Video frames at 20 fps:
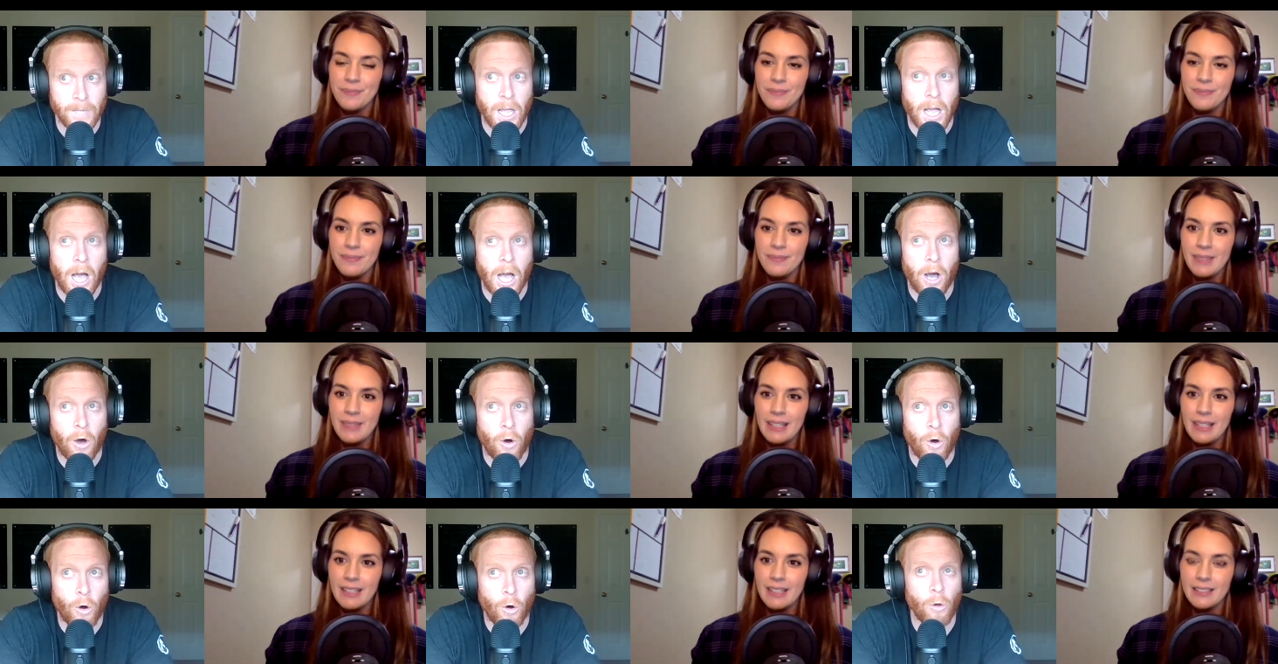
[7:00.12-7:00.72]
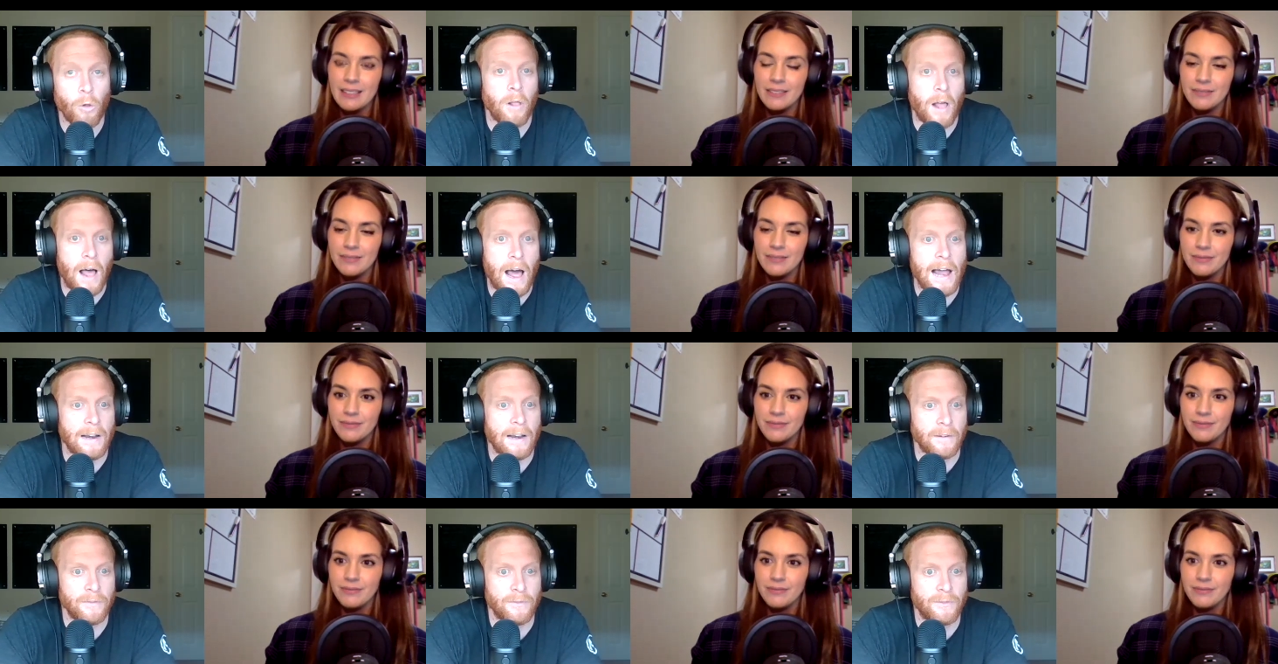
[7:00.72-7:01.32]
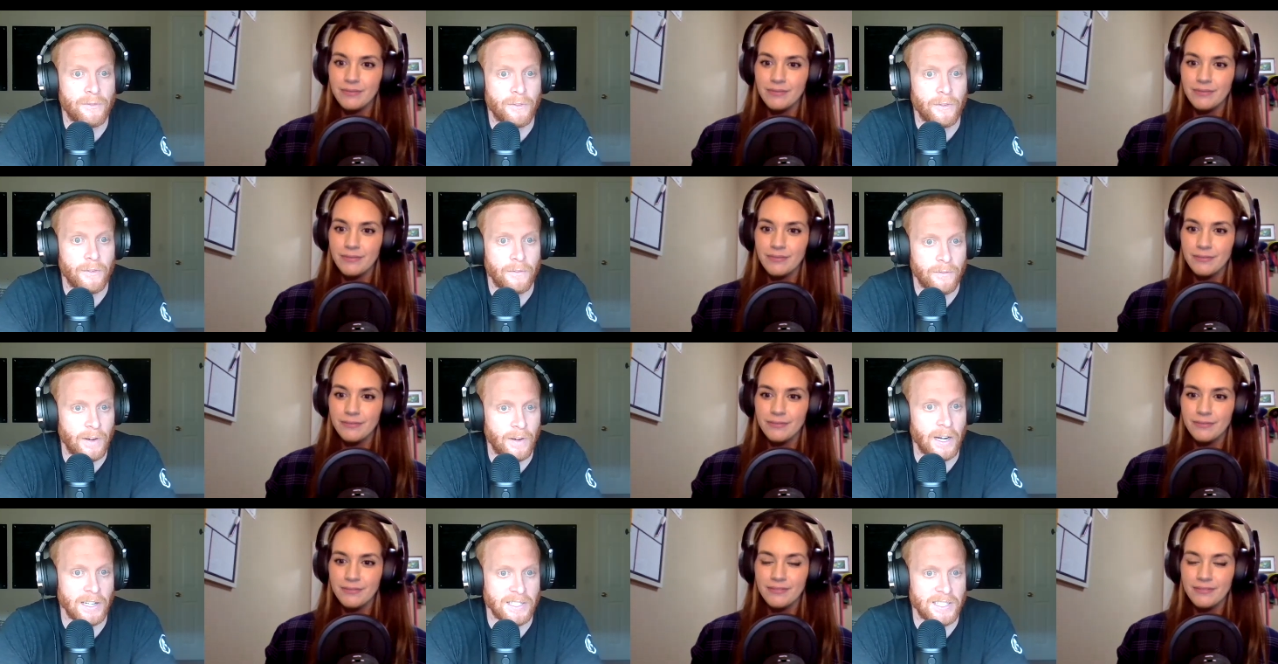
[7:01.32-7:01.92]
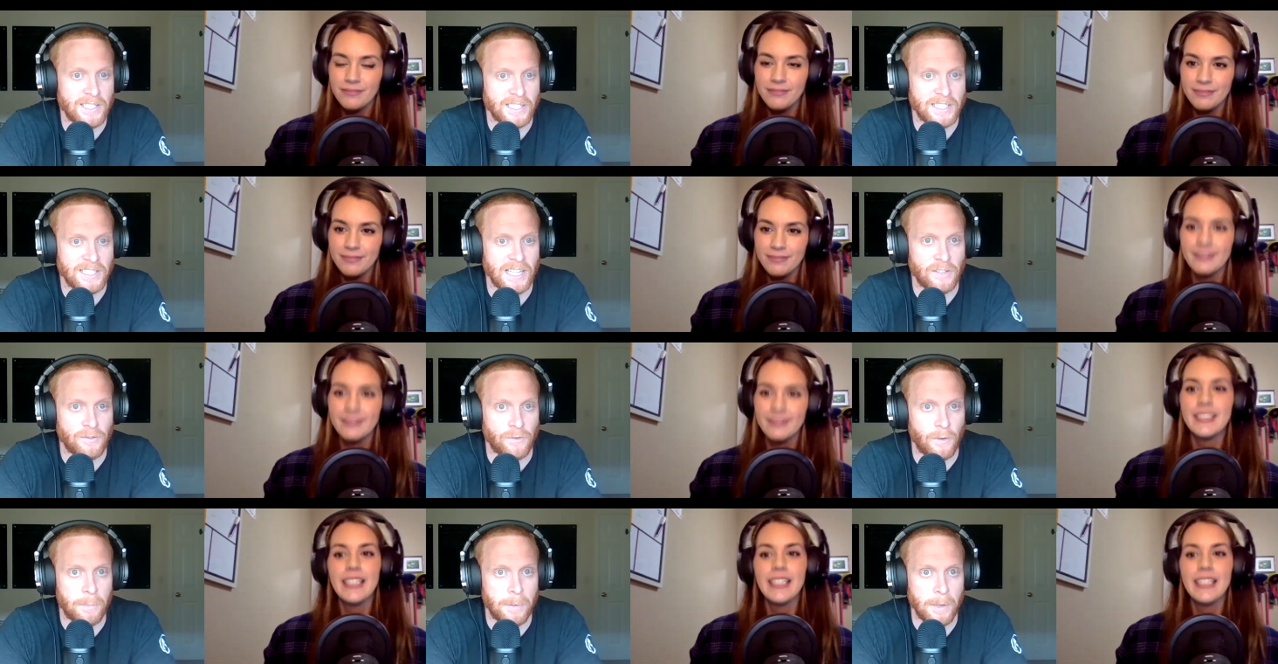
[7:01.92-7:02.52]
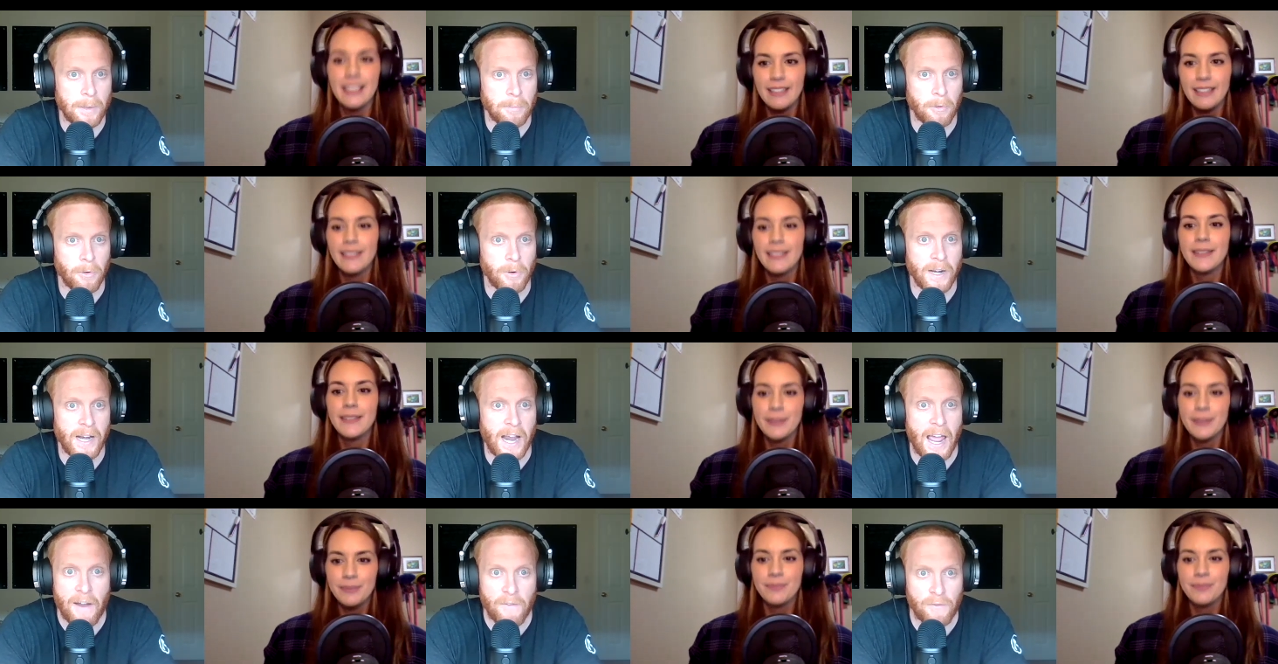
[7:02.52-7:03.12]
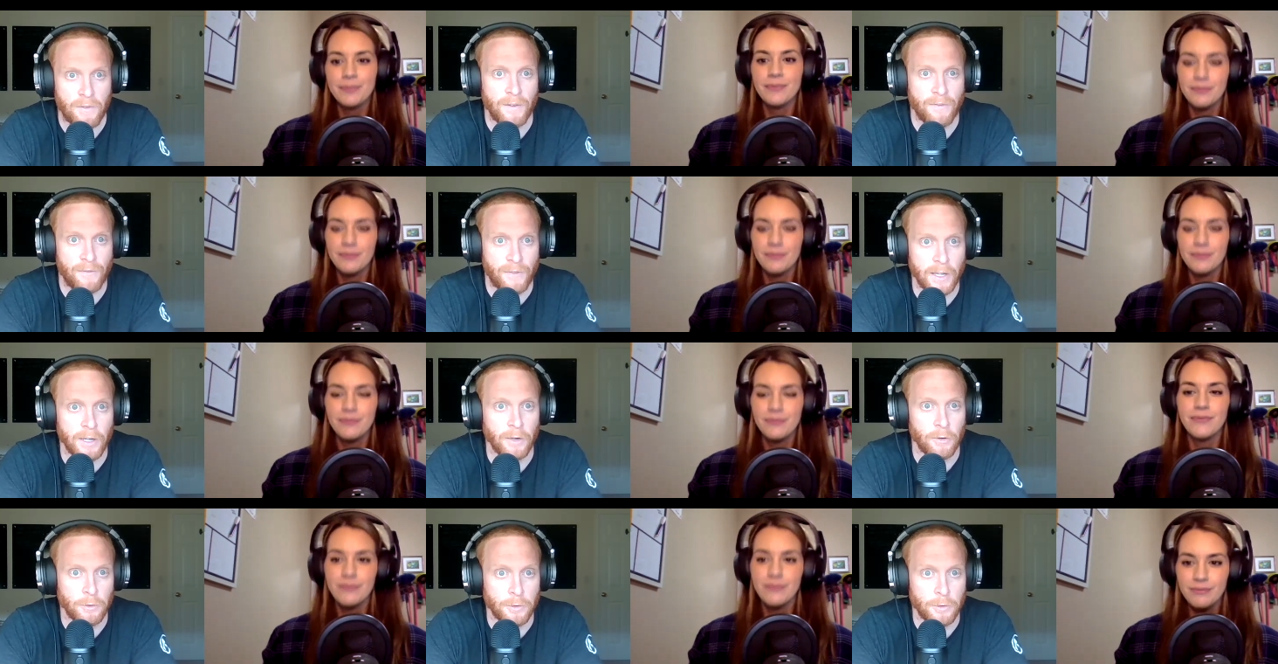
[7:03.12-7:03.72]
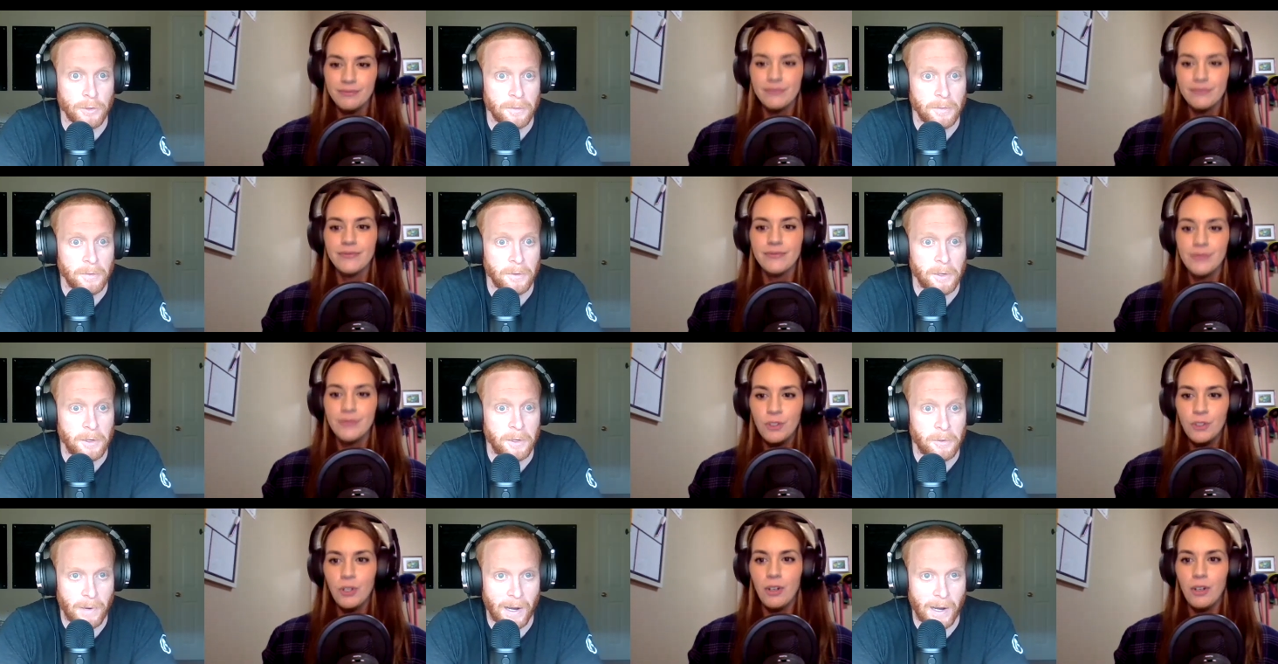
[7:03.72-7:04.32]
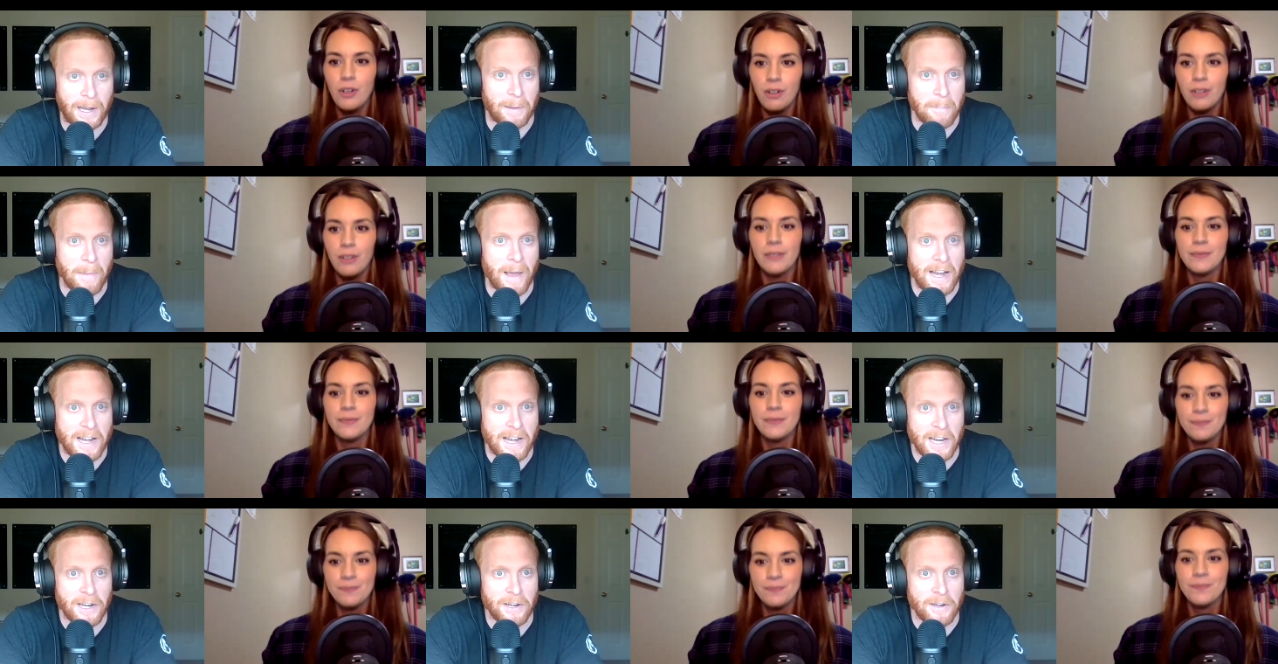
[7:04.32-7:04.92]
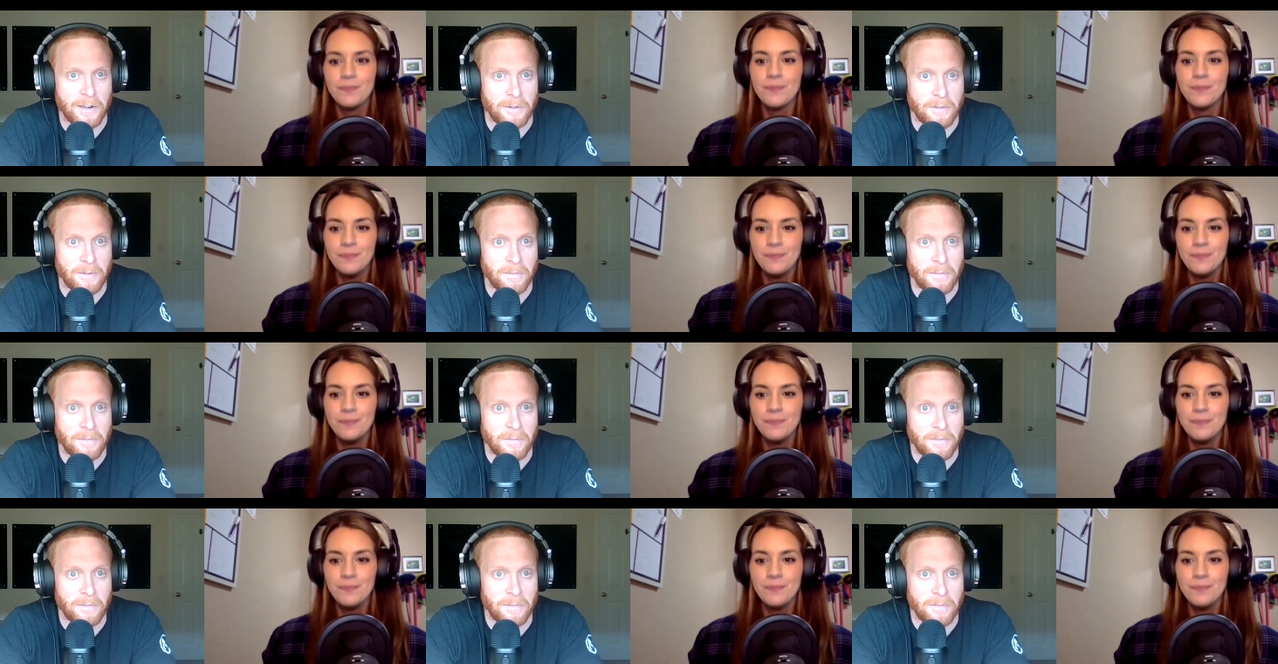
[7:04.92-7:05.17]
Speaker 1: a whole lot of very successful people in every field uh-huh. recommend it.